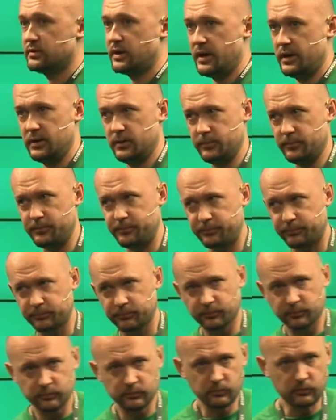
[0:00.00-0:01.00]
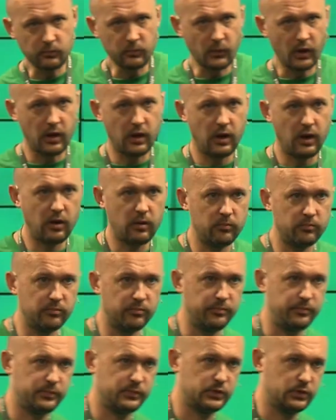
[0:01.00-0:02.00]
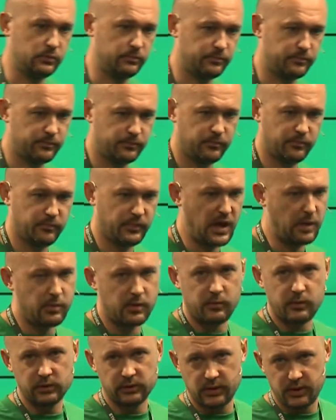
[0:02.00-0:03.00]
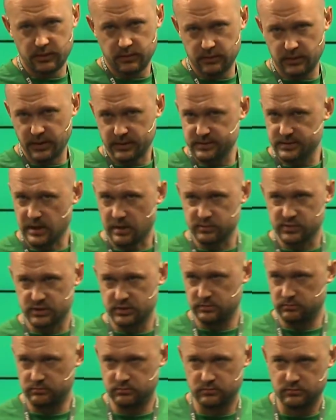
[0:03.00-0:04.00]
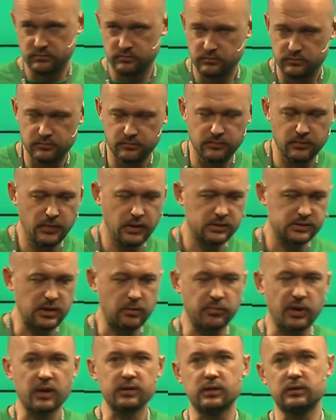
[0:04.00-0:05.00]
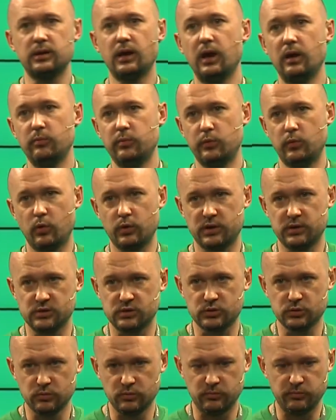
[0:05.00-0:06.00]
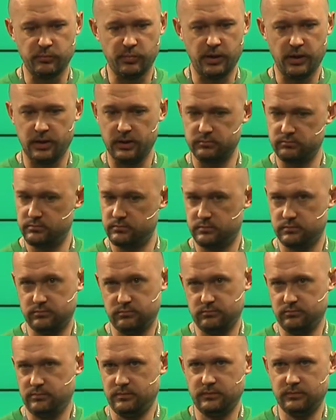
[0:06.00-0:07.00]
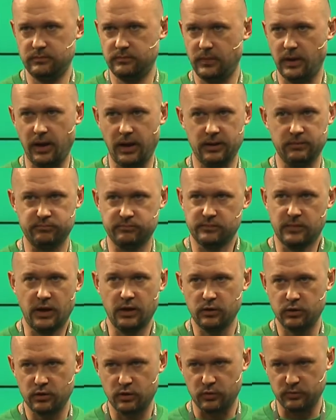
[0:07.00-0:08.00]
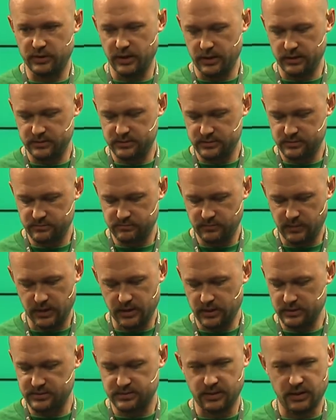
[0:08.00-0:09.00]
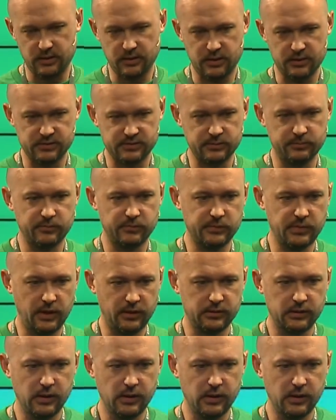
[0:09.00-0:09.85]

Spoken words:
ready. So maybe we'll get some prototype working soon, but I don't know dates. I can't say anything. Yeah.